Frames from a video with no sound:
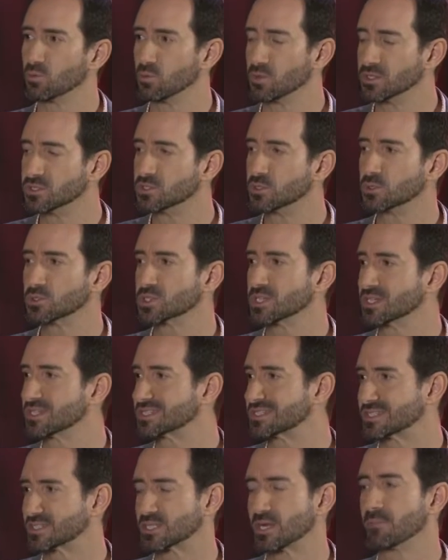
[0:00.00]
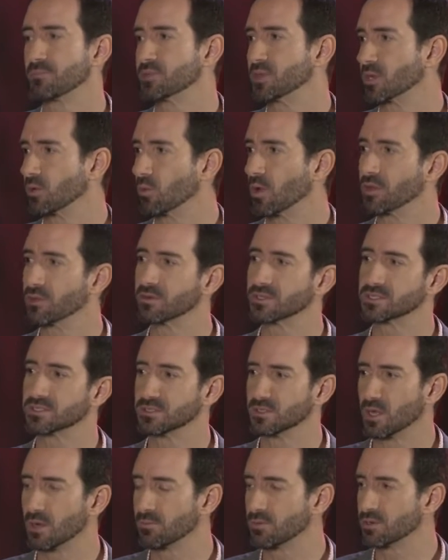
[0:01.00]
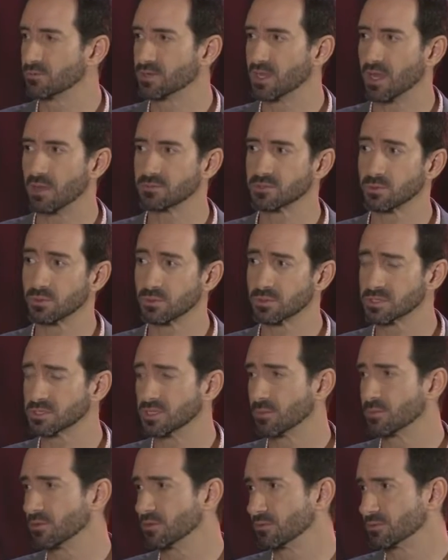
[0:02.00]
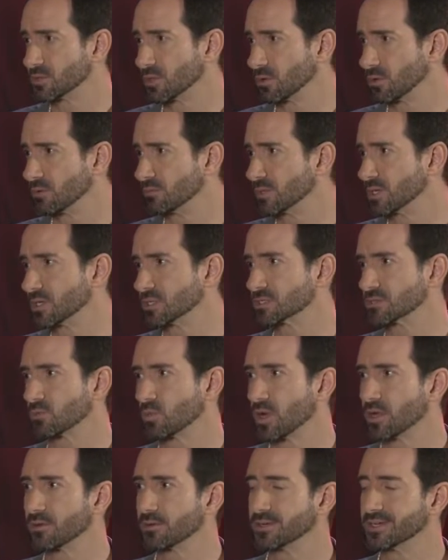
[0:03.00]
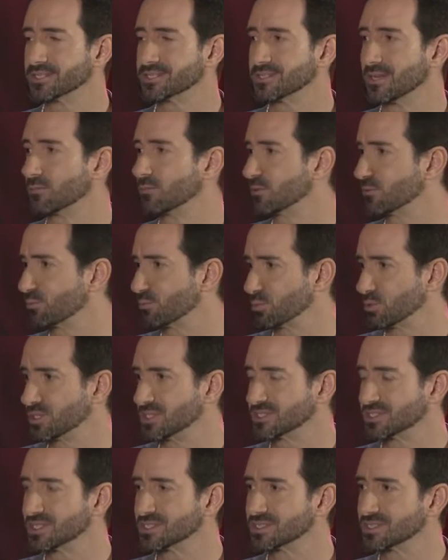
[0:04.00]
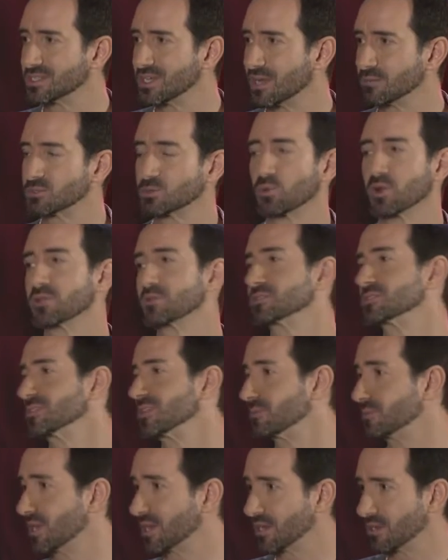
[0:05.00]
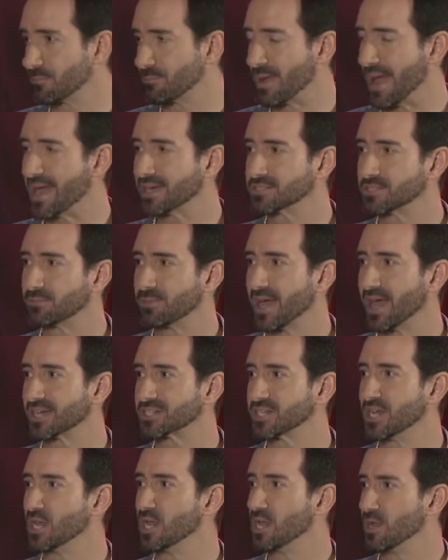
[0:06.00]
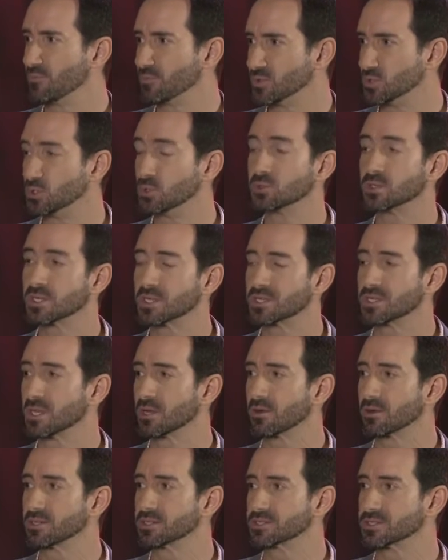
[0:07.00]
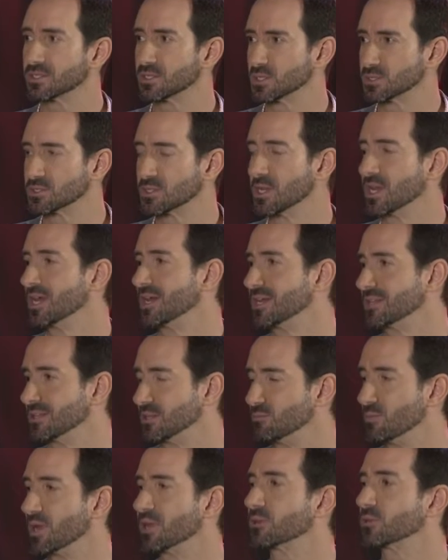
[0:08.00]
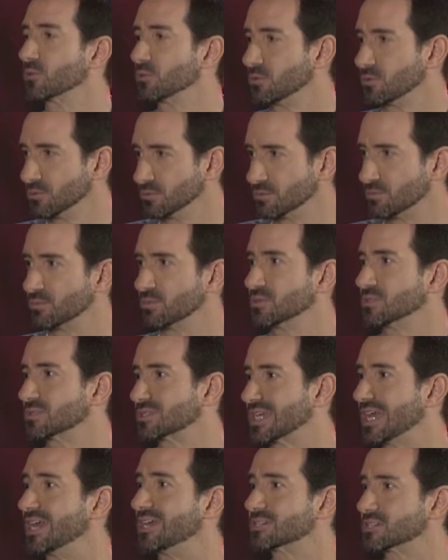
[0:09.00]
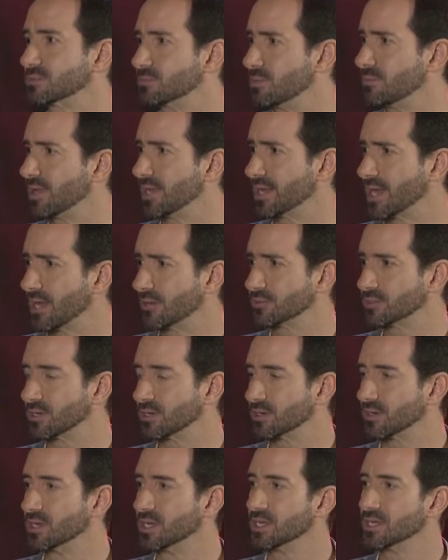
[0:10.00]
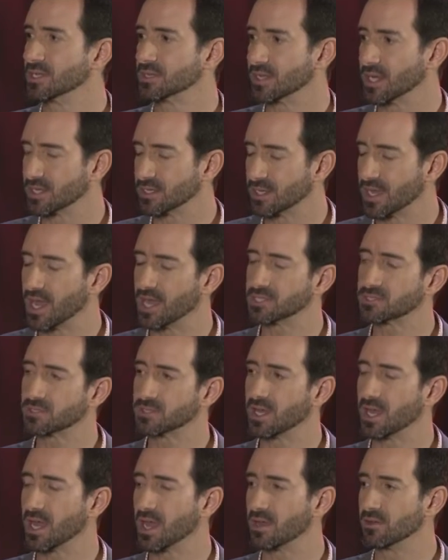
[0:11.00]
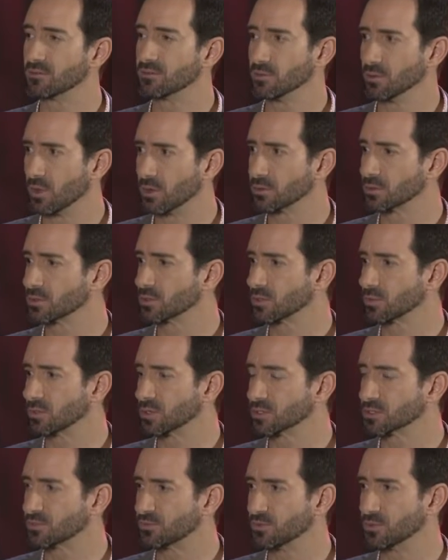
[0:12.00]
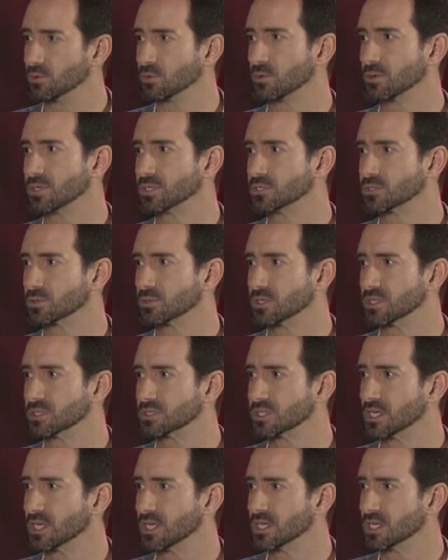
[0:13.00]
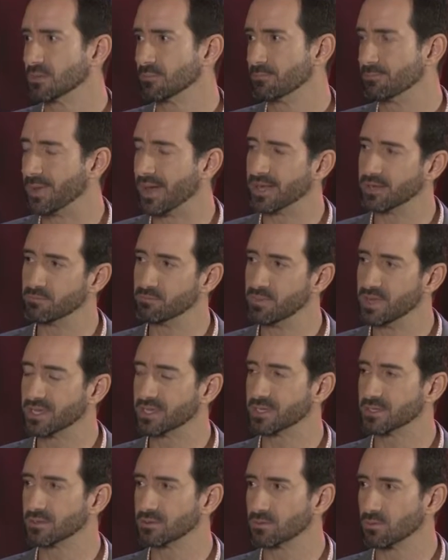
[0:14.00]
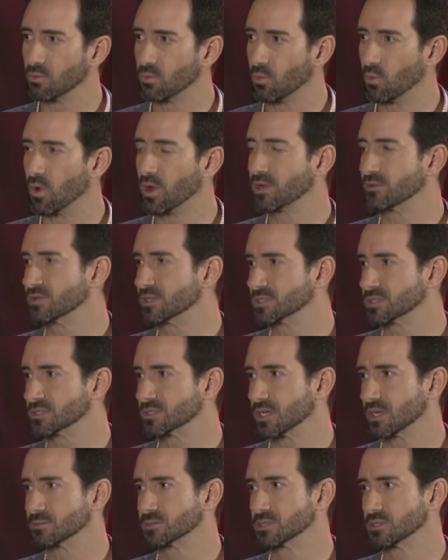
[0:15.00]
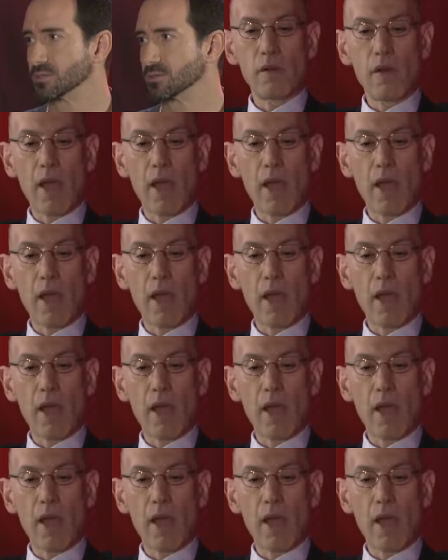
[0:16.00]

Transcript: reducing something, whether it's number of games, whether it's number of total minutes, whether it's number of preseason games, whether it's eliminating back-to-backs, do you think there is is the medical case to be made out there that guys could have longer careers, fewer injuries by making one of these attempts? You